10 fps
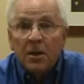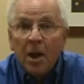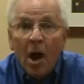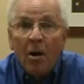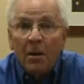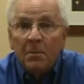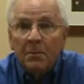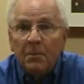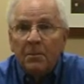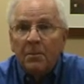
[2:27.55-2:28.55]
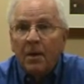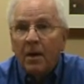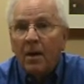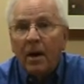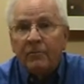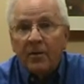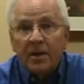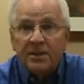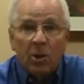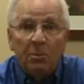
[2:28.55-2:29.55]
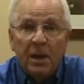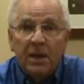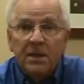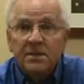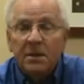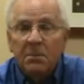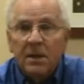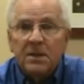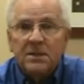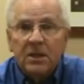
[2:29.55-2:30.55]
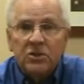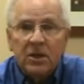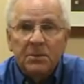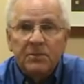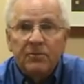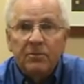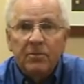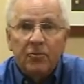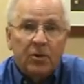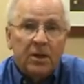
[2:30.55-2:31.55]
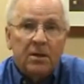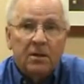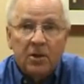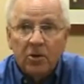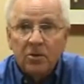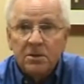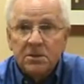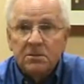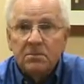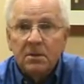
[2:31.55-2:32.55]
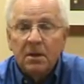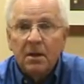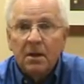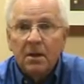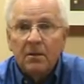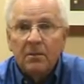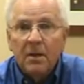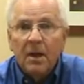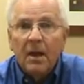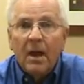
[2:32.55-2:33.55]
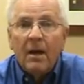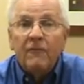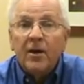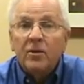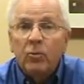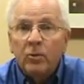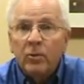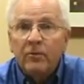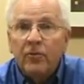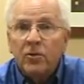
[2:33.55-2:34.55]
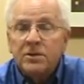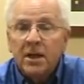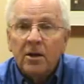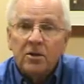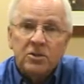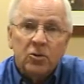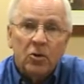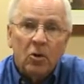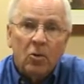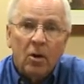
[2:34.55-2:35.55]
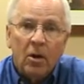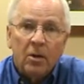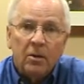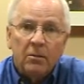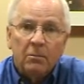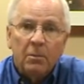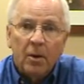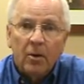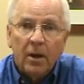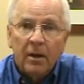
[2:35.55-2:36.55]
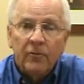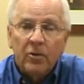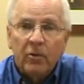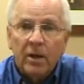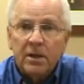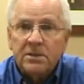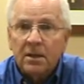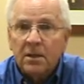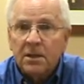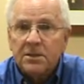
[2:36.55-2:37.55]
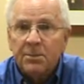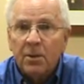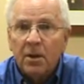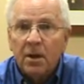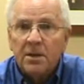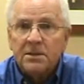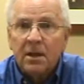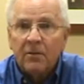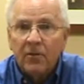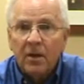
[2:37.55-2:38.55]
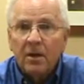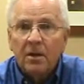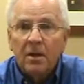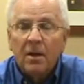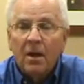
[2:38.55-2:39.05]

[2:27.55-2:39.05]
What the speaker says: Now I sell paintings. I've been in St. James for 3 years. In fact, when we first had our studio on Barrett Avenue, right next to Lynn's Paradise Cafe,